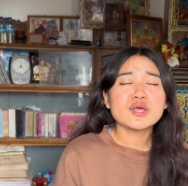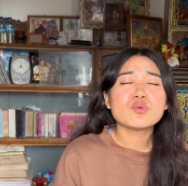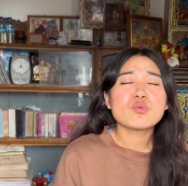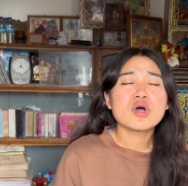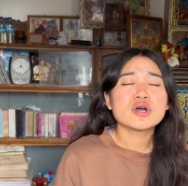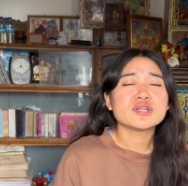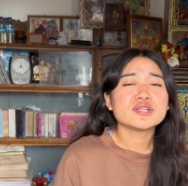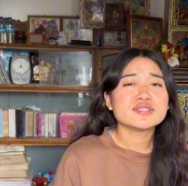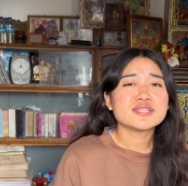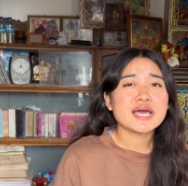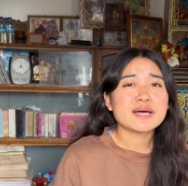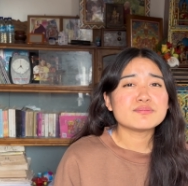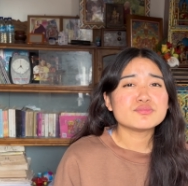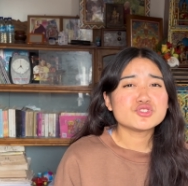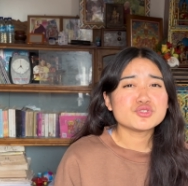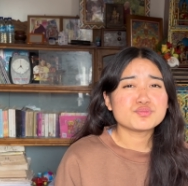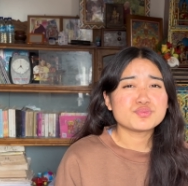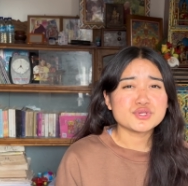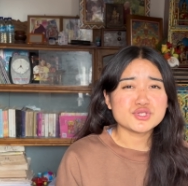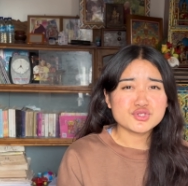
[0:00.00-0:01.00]
wanted them
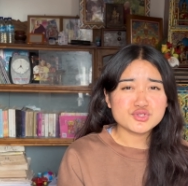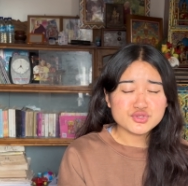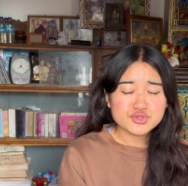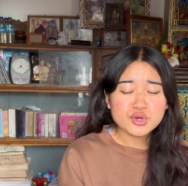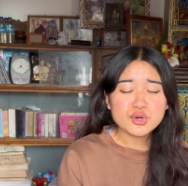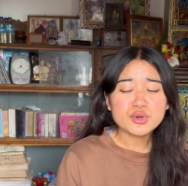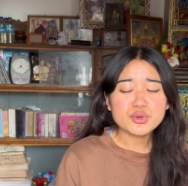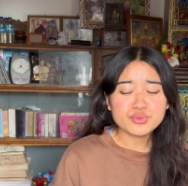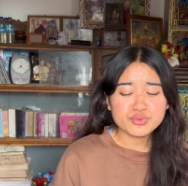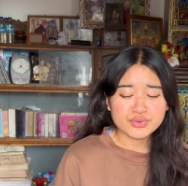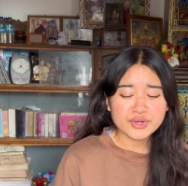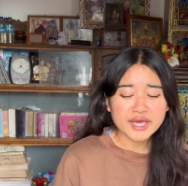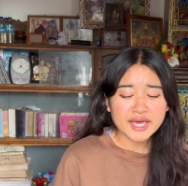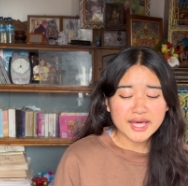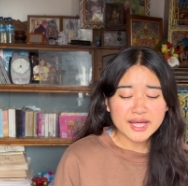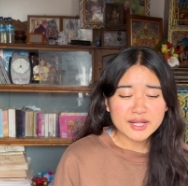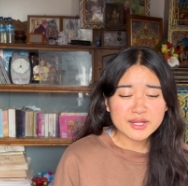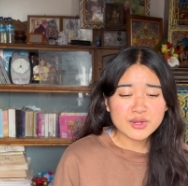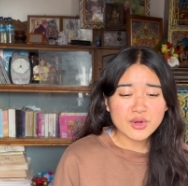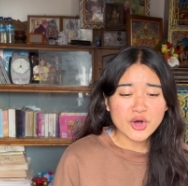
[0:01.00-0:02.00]
to be so
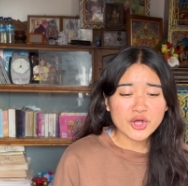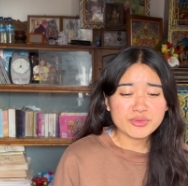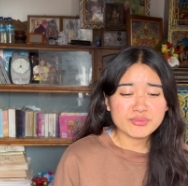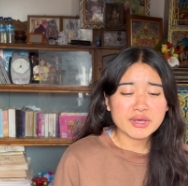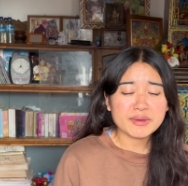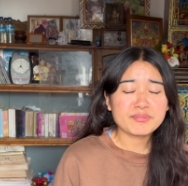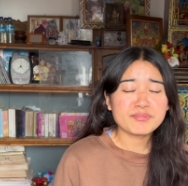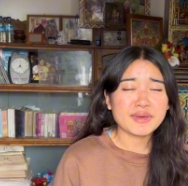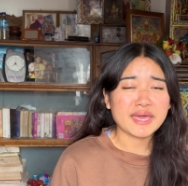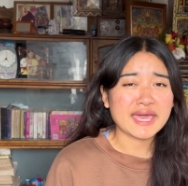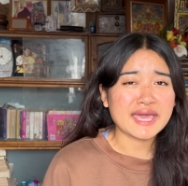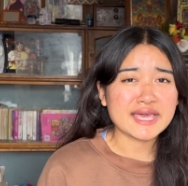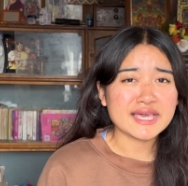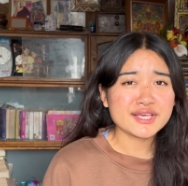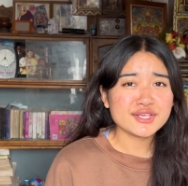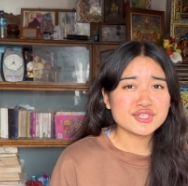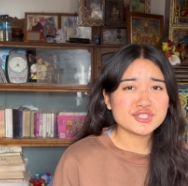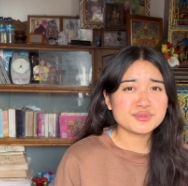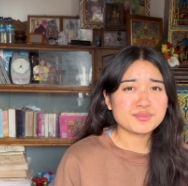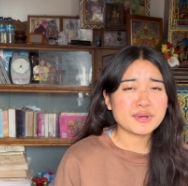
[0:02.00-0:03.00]
real on my
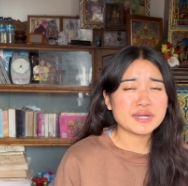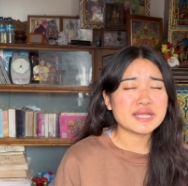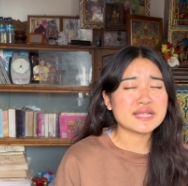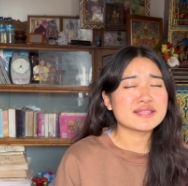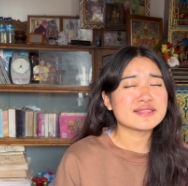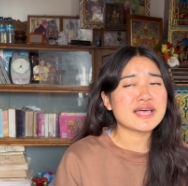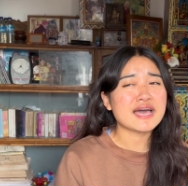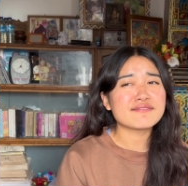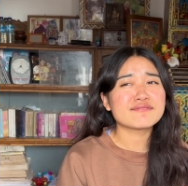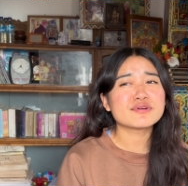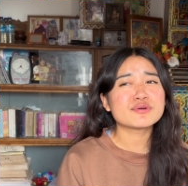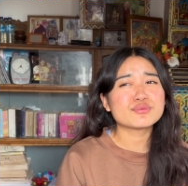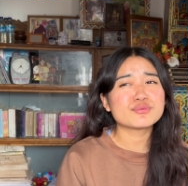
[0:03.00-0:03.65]
page, but it never